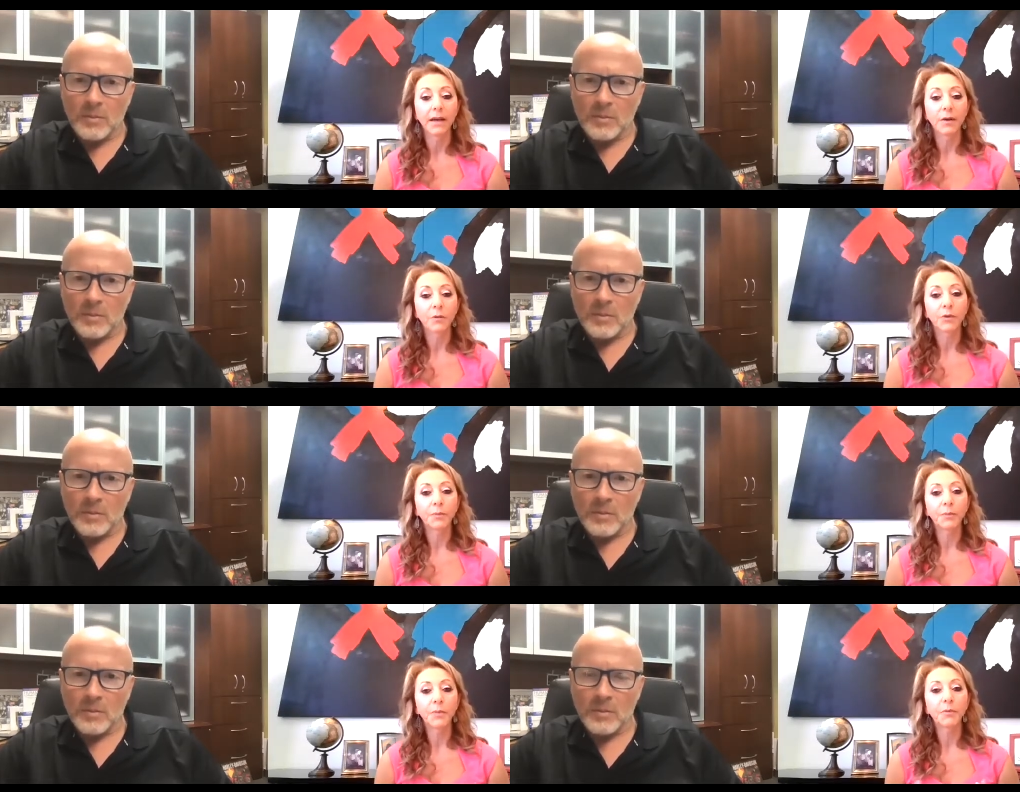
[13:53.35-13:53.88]

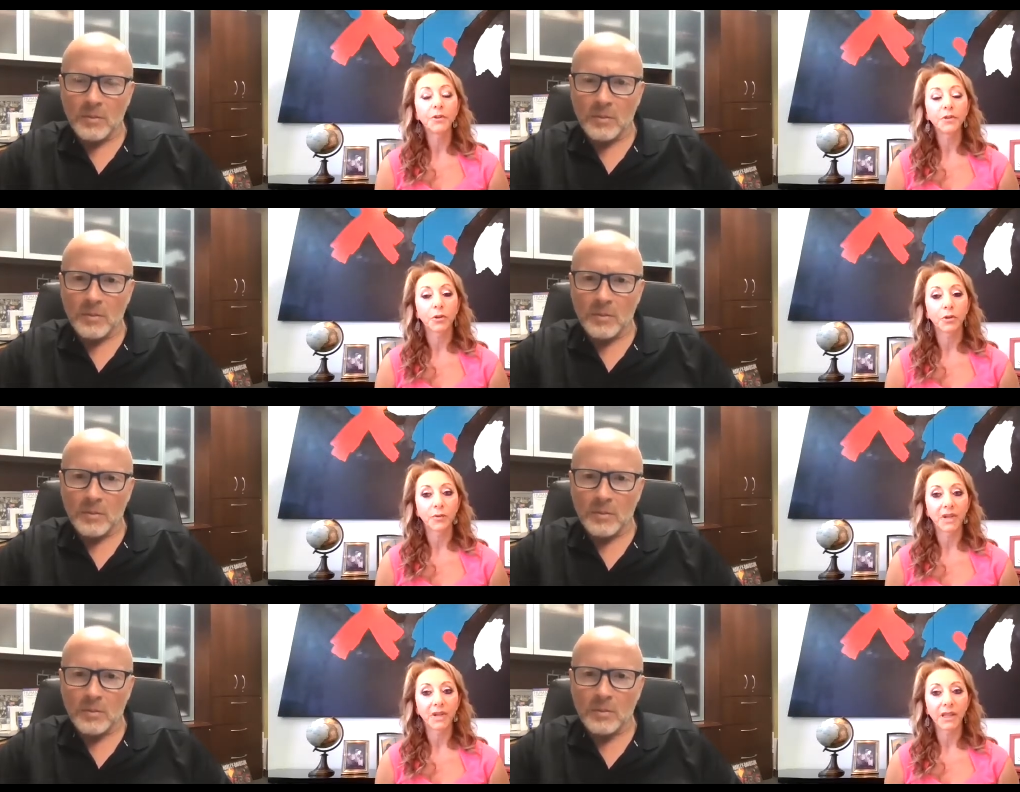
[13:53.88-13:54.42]
Speaker 1: what people
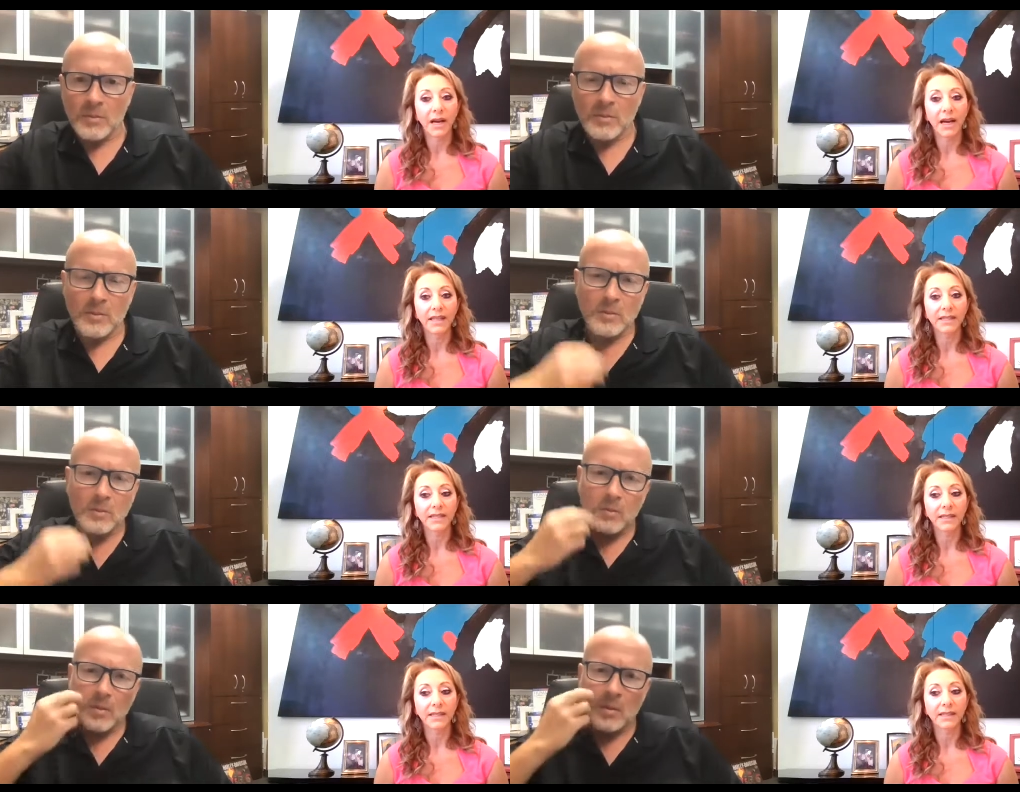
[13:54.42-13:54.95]
don't
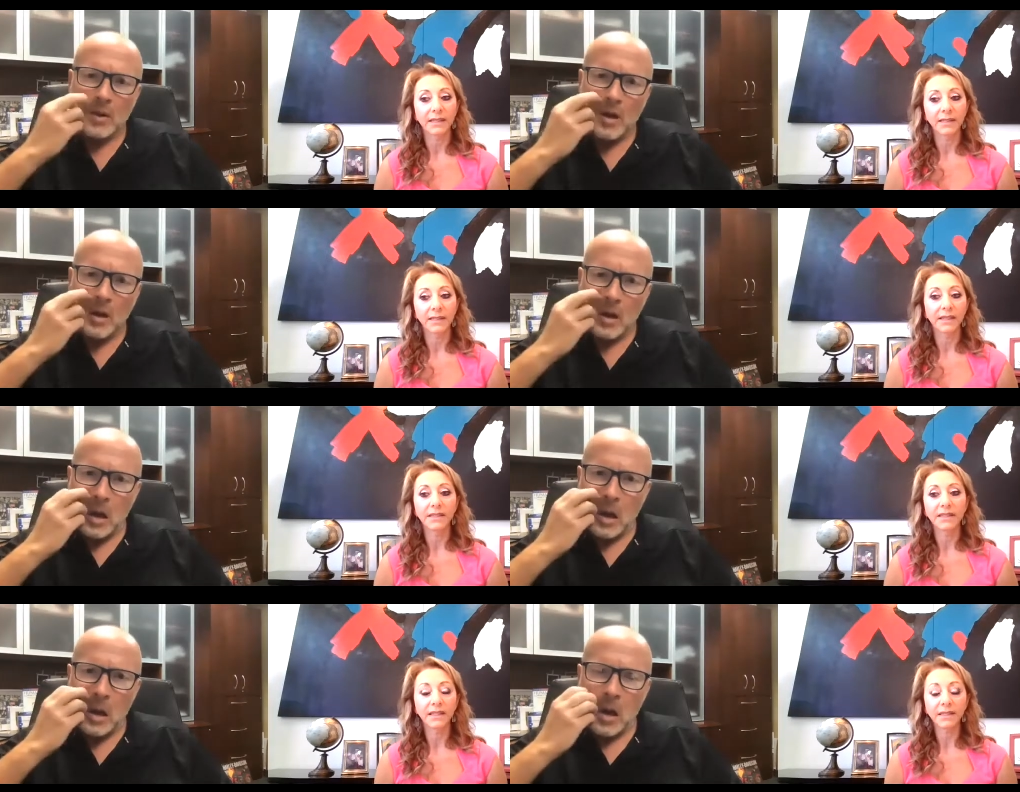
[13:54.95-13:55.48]
realize is that
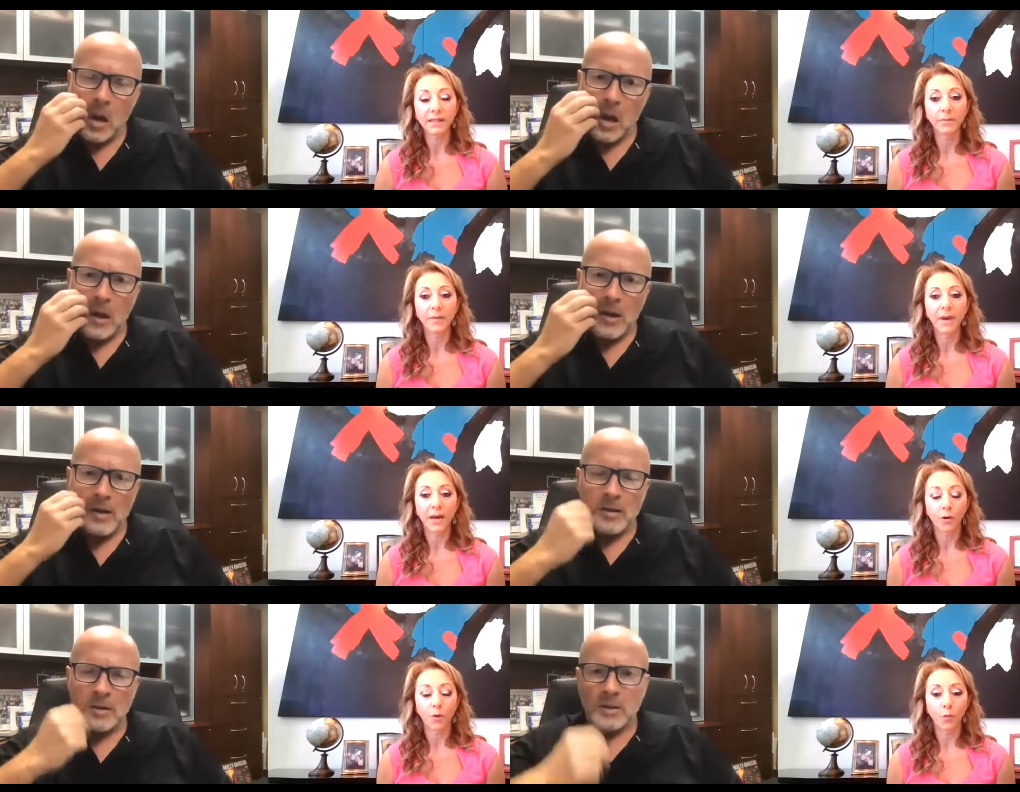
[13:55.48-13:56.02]
it doesn't
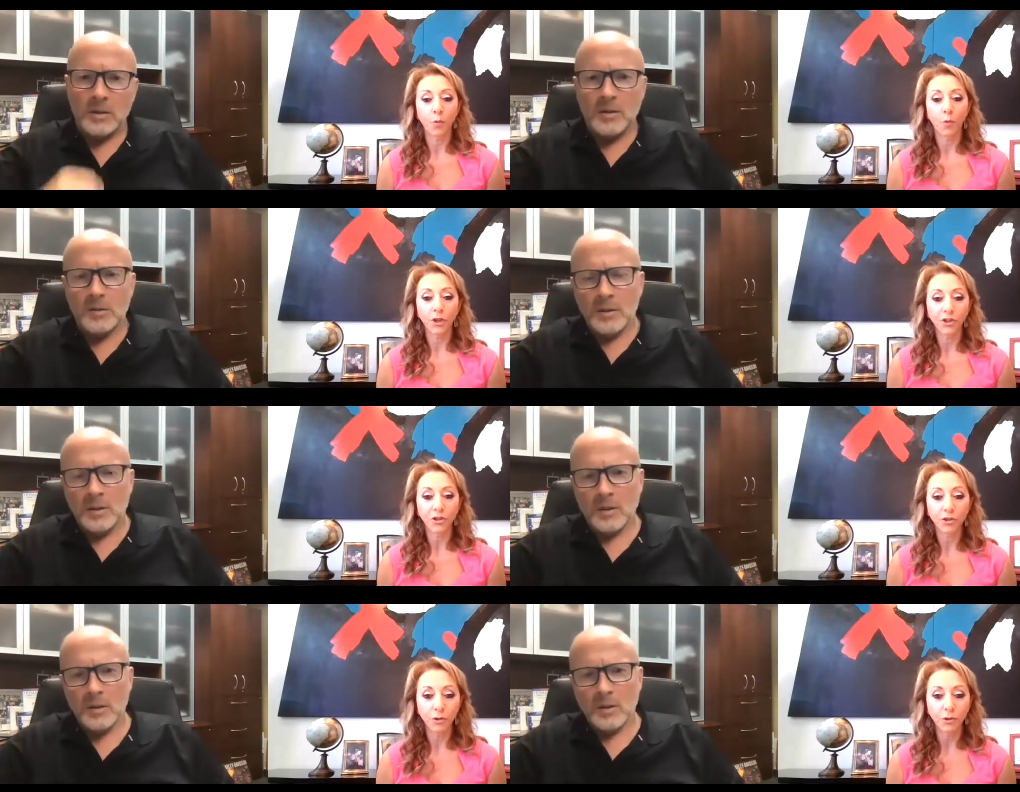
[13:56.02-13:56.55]
matter
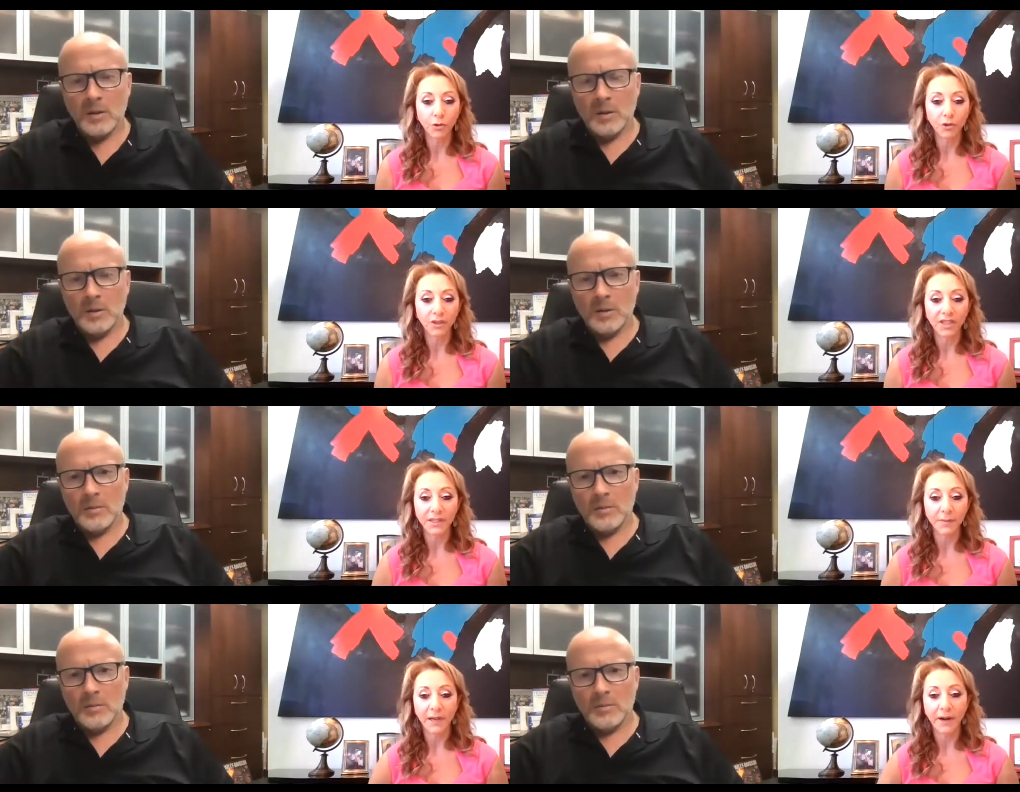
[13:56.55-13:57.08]
what you do, it
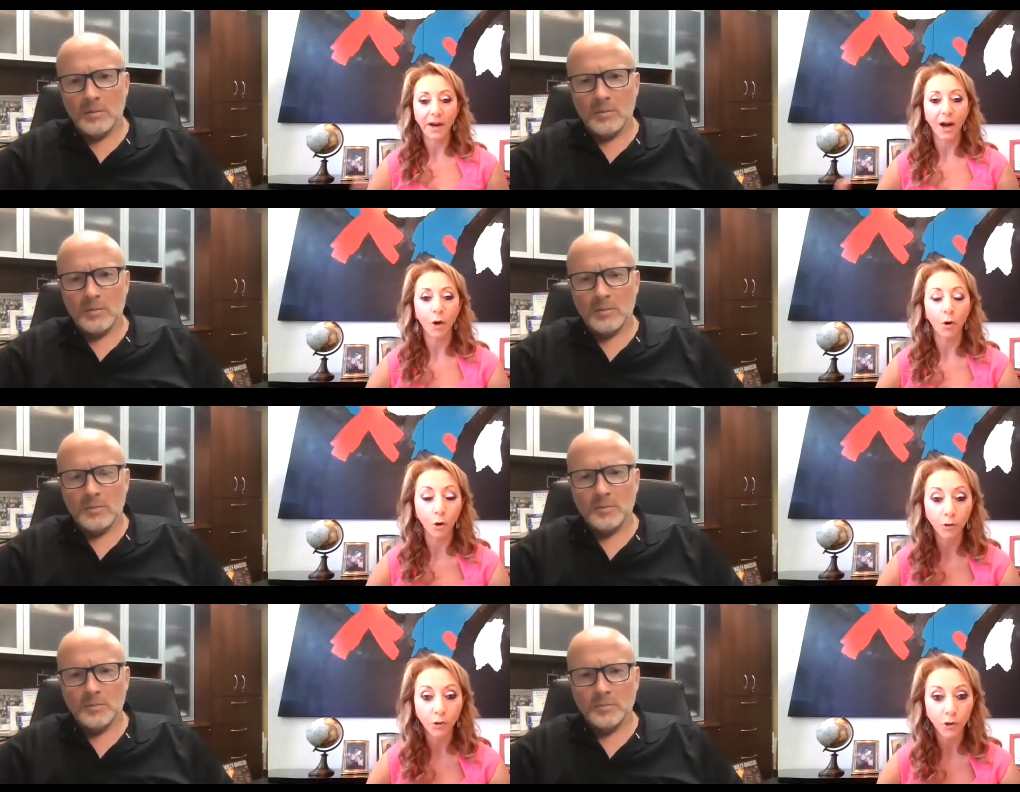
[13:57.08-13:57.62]
doesn't matter how
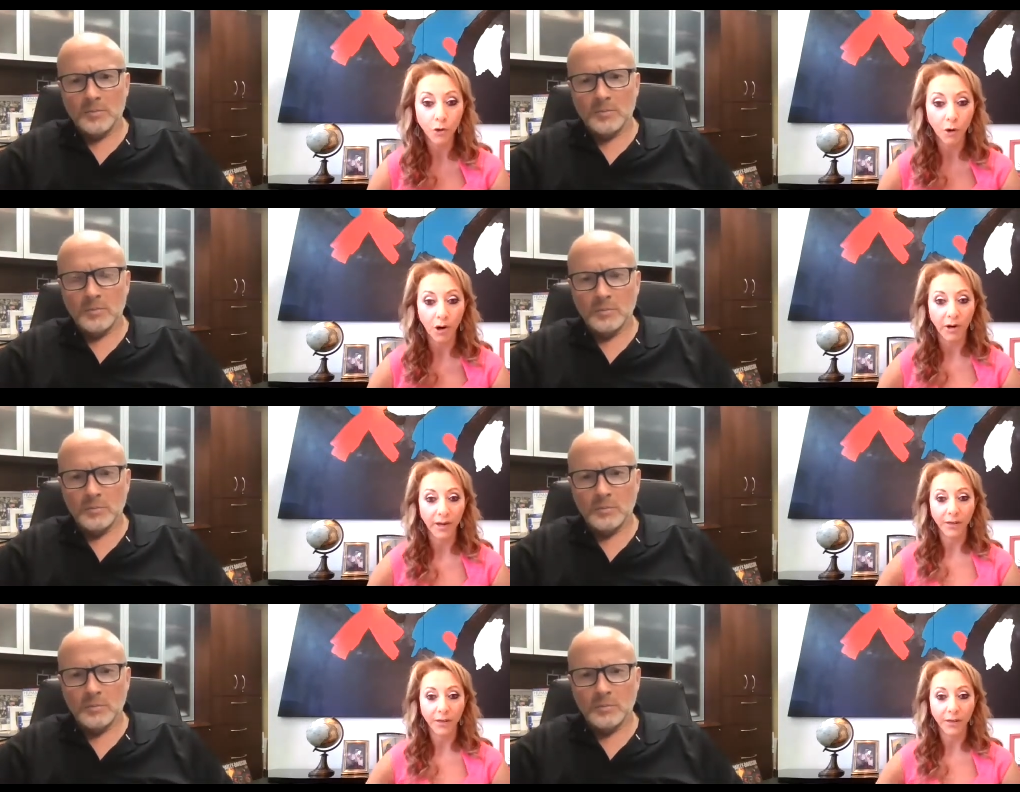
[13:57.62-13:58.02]
old you are.